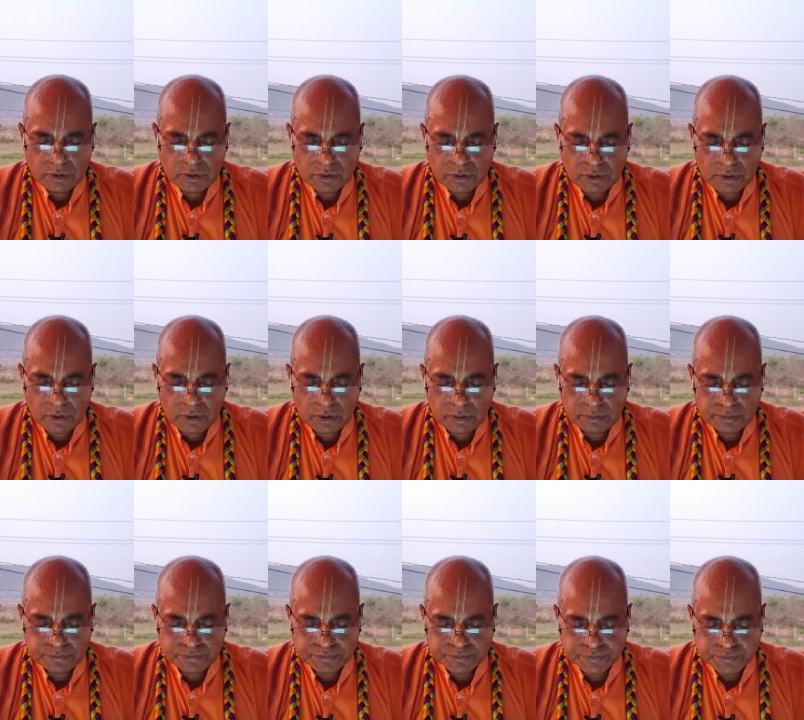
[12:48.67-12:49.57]
So
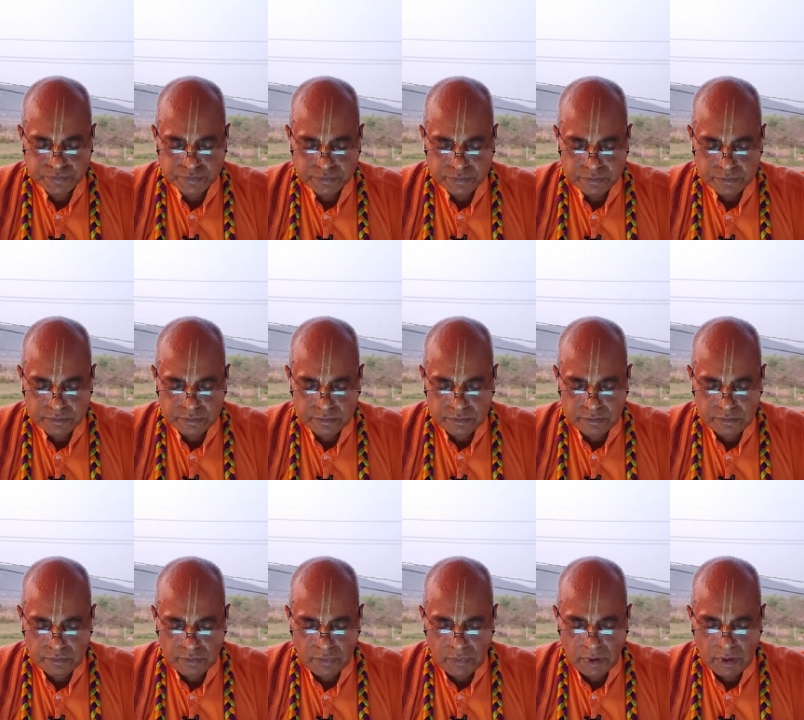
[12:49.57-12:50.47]

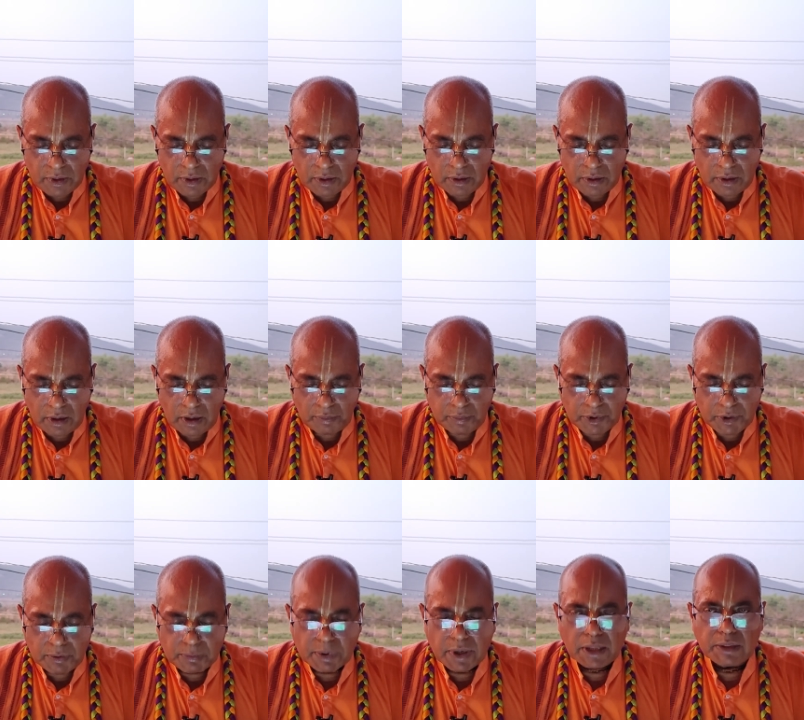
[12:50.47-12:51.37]

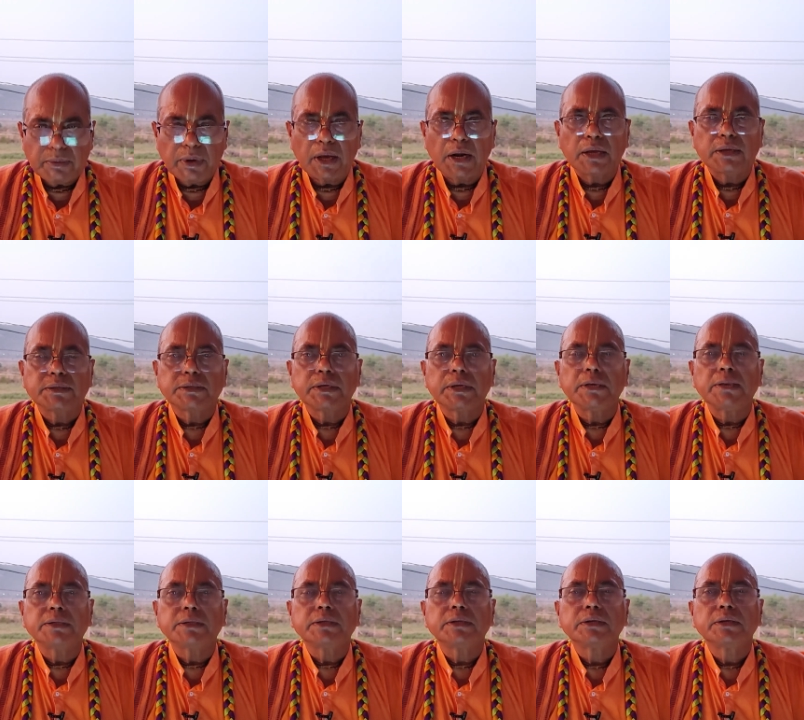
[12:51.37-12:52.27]
Prabhupada Maharaj says,